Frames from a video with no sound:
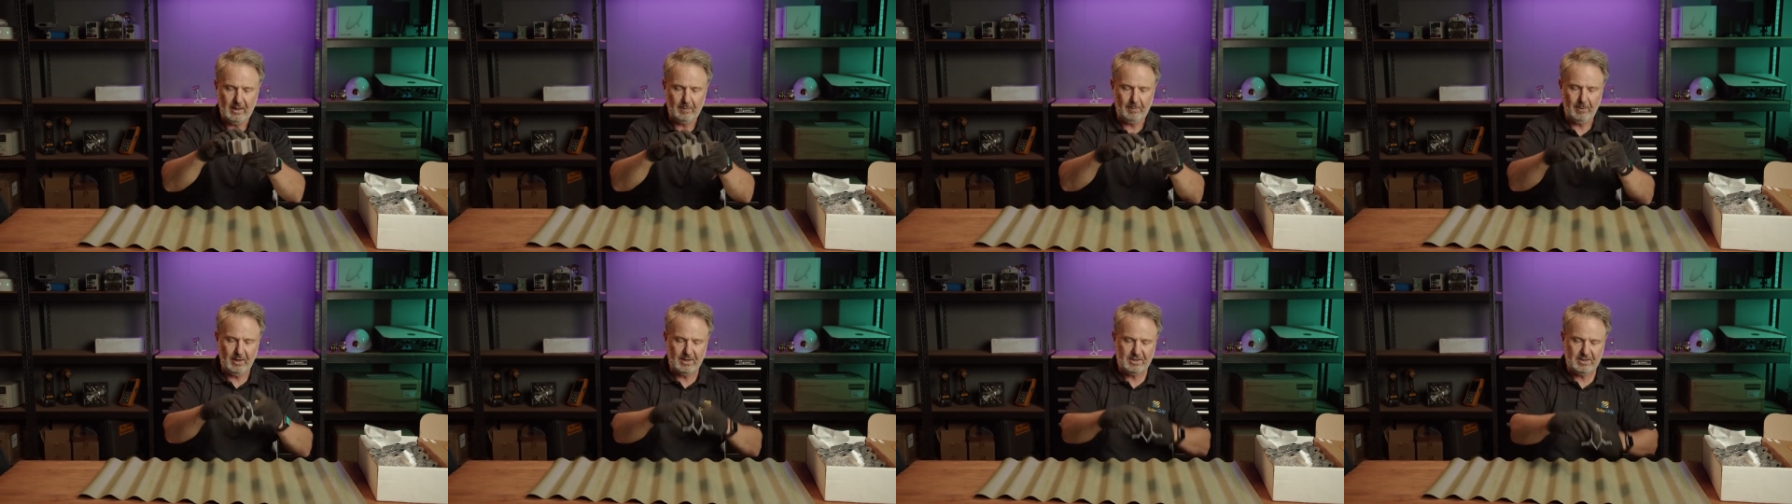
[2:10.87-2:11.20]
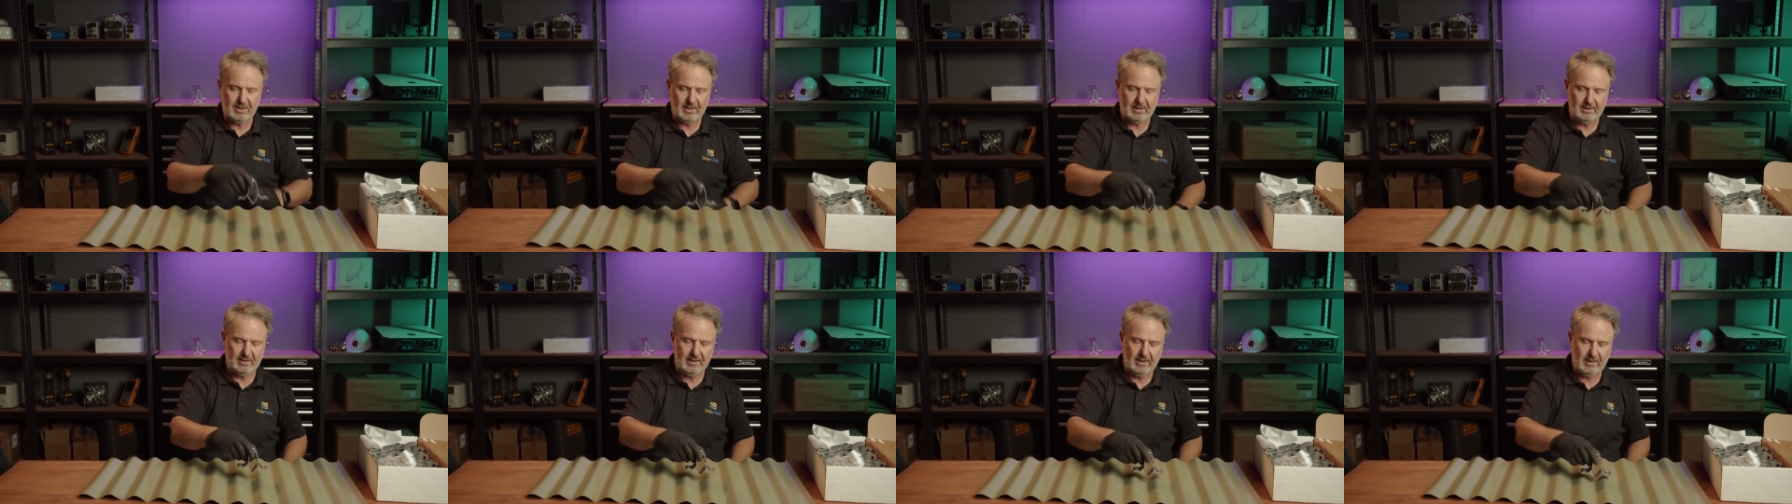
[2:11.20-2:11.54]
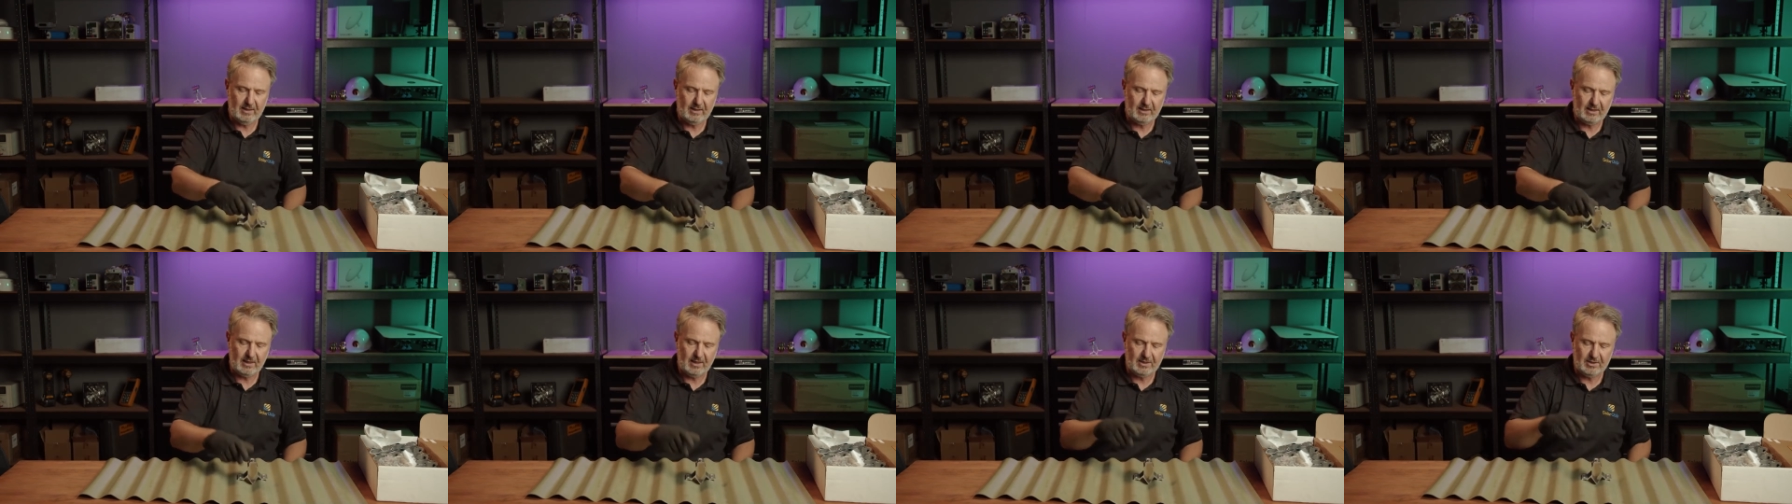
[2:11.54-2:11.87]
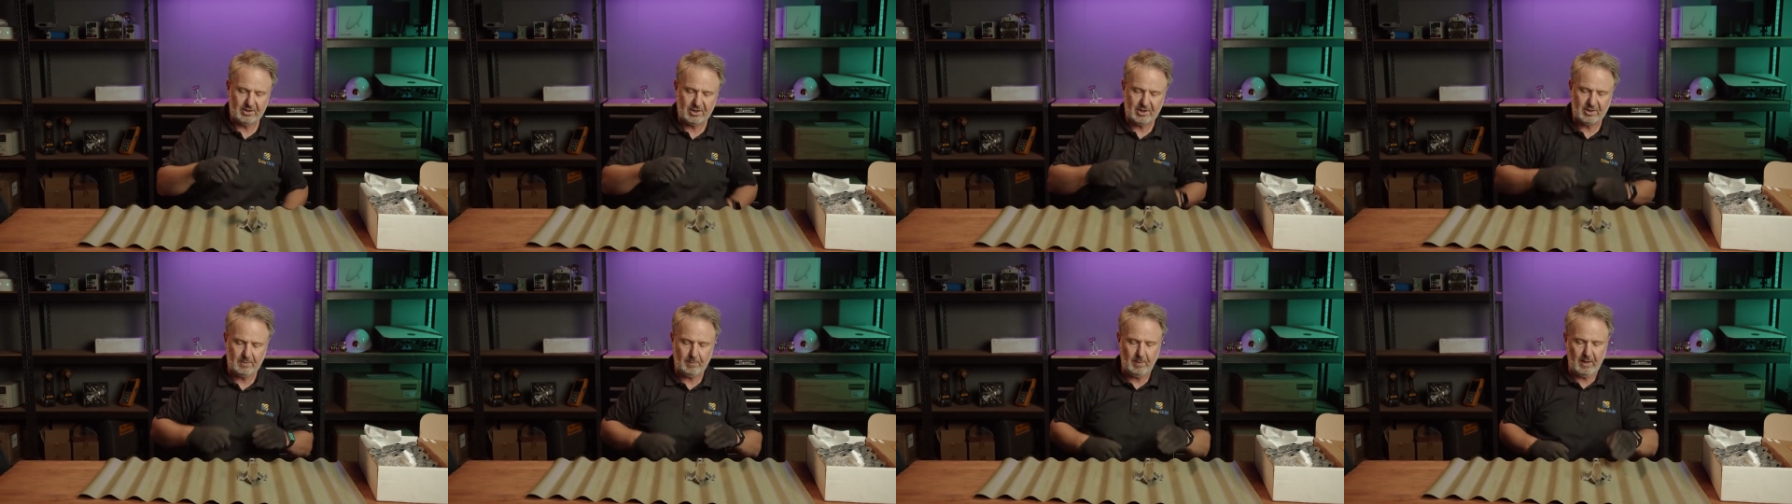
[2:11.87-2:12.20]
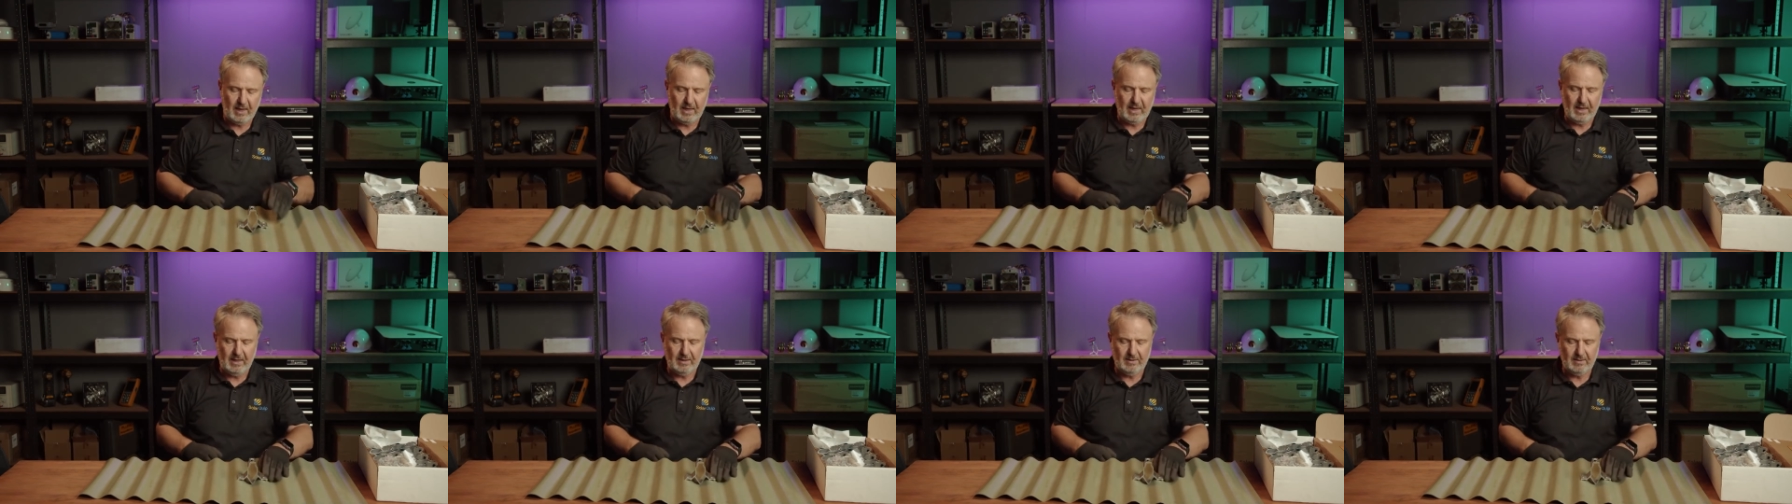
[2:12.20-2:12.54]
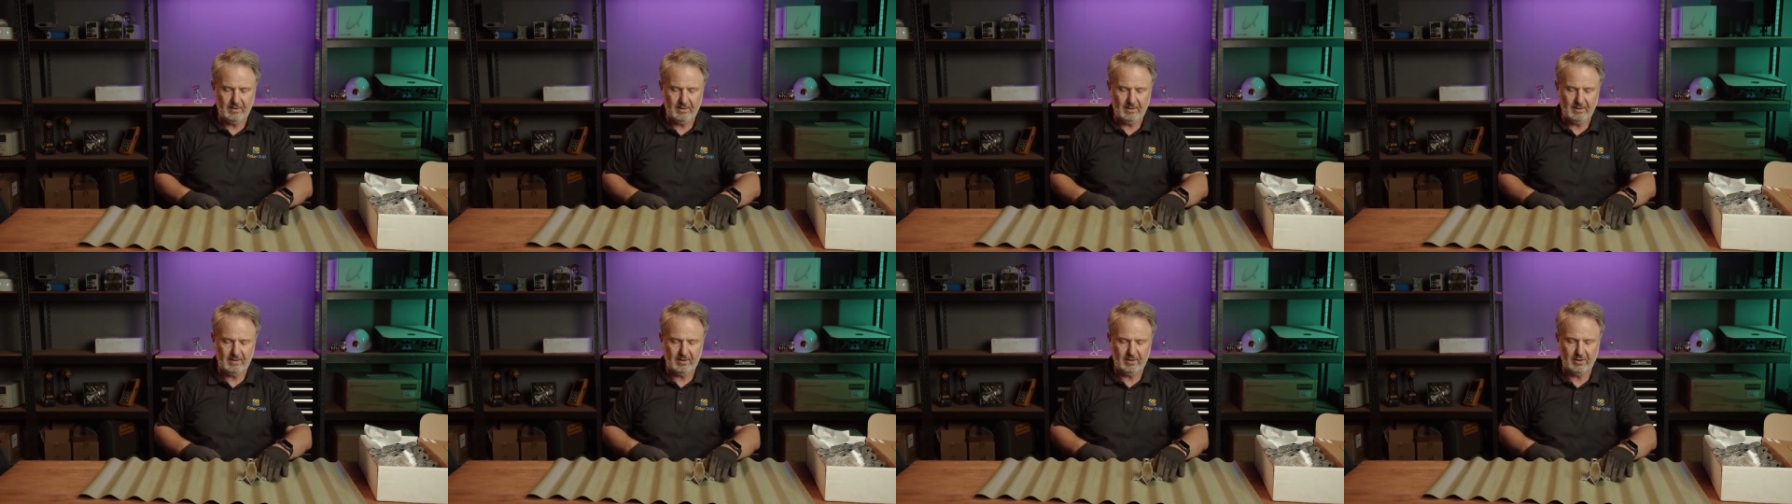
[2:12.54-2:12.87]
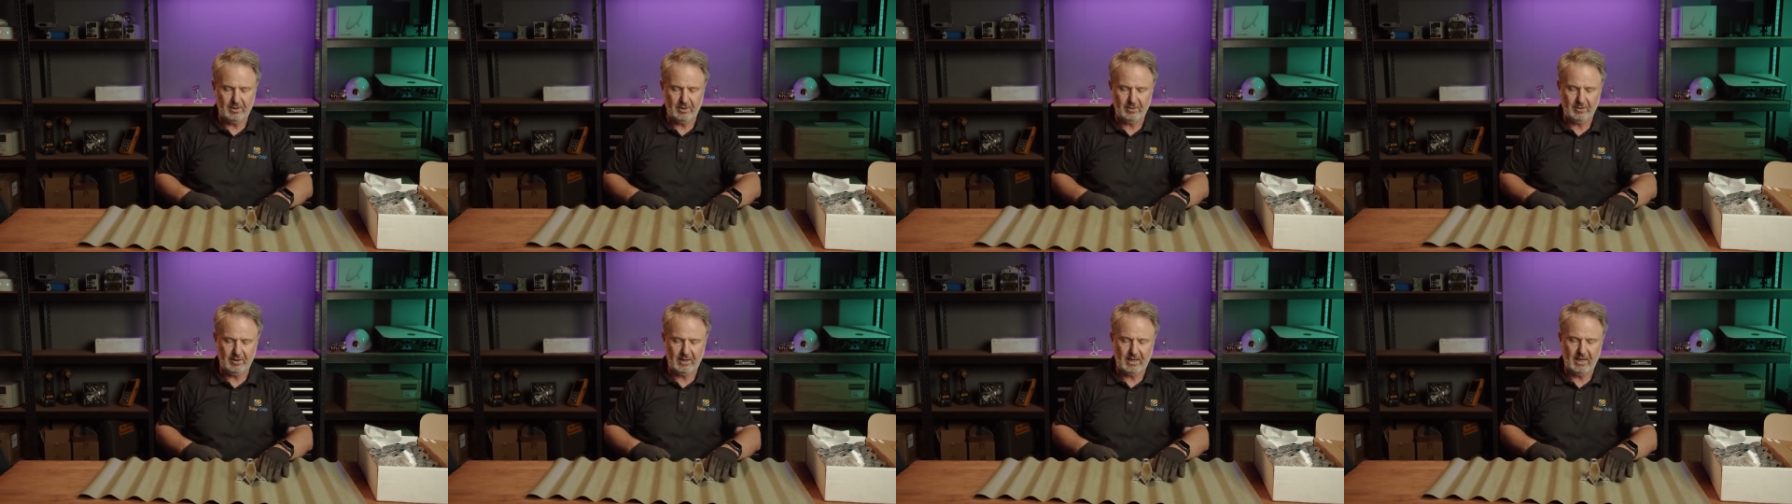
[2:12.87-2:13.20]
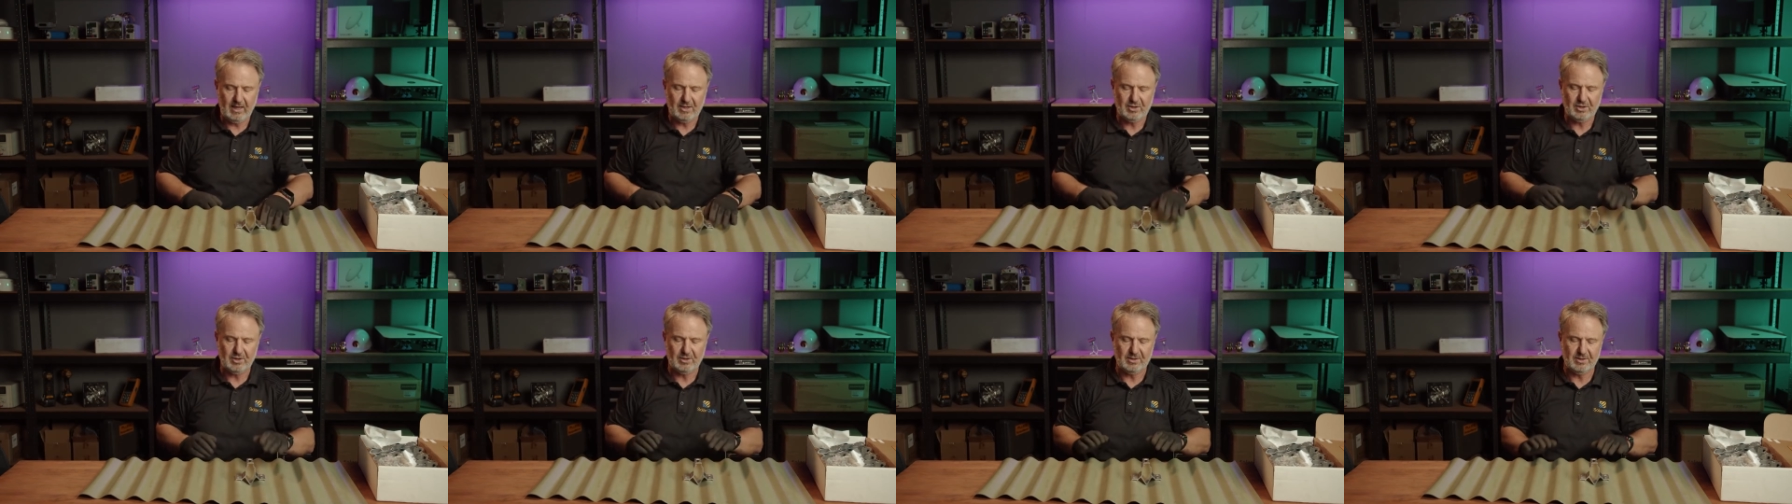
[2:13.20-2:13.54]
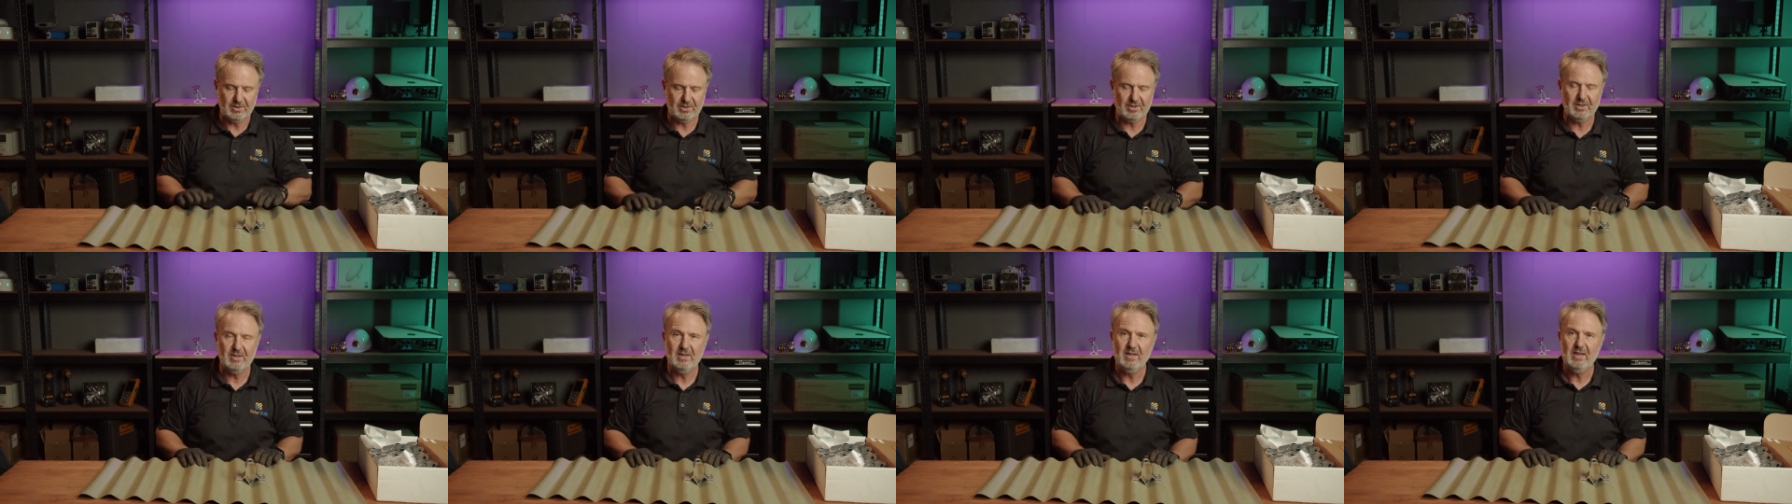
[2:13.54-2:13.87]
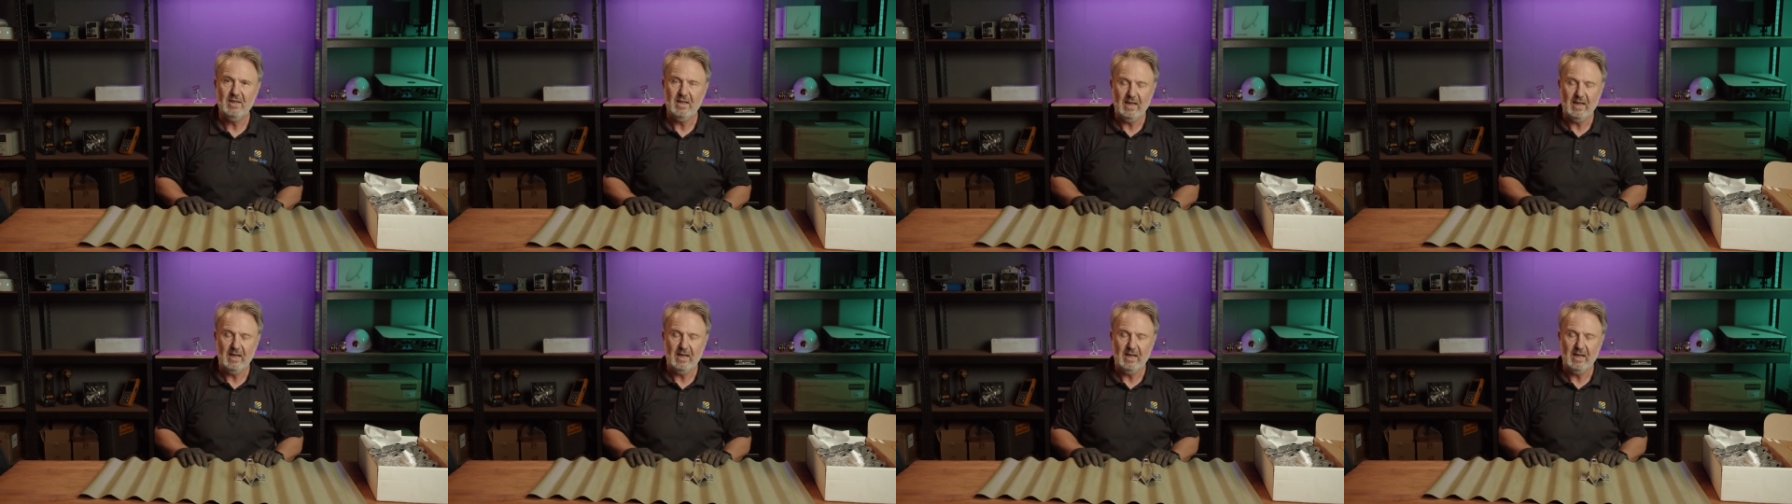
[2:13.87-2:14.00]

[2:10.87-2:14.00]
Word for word: basically can span the corrugations.